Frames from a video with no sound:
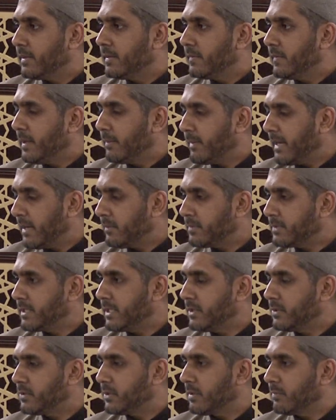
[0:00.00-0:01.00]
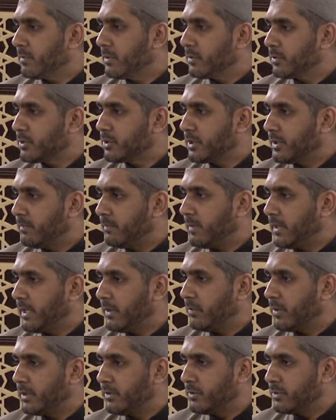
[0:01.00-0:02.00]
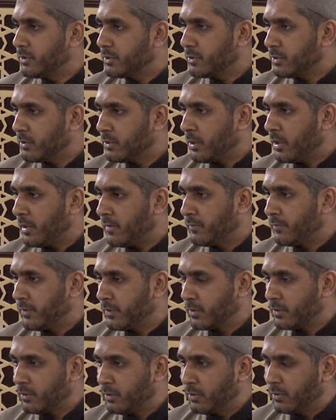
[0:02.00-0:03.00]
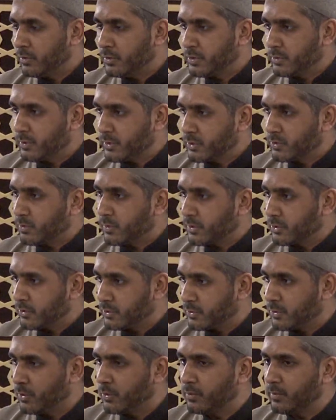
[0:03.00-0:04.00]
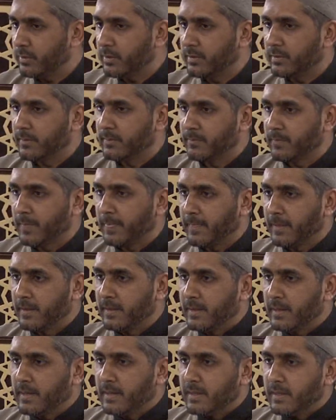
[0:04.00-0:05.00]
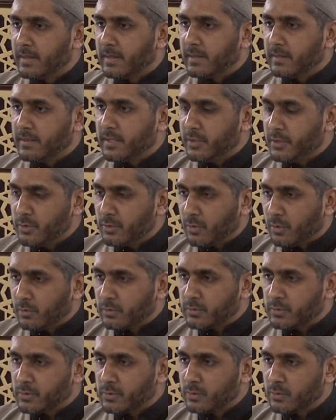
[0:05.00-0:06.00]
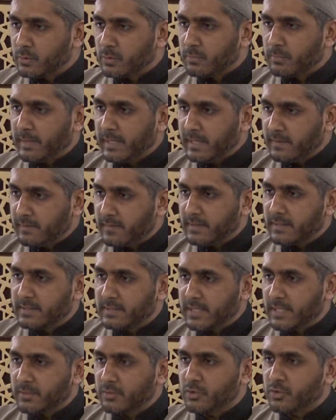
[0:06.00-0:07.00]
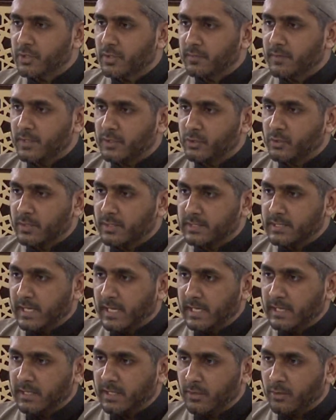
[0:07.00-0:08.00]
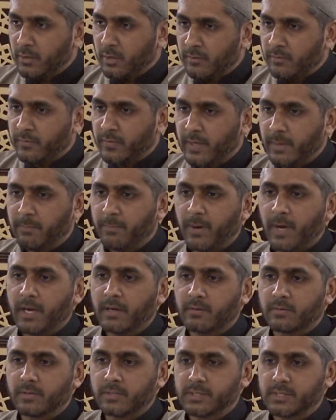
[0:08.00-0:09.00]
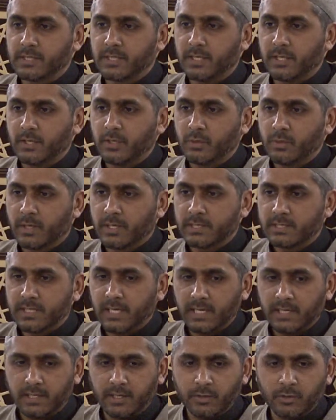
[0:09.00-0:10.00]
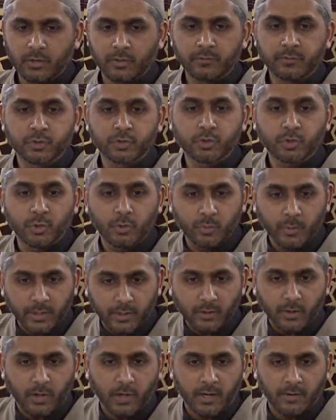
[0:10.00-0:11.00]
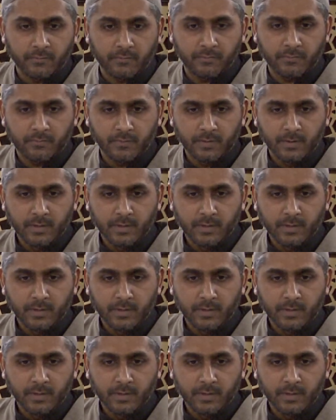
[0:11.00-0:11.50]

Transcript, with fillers: The Imam said to him, O Shibli, when you took off your clothes which were sewn did you also make the intention that you are taking off hypocrisy? You are taking off showing off.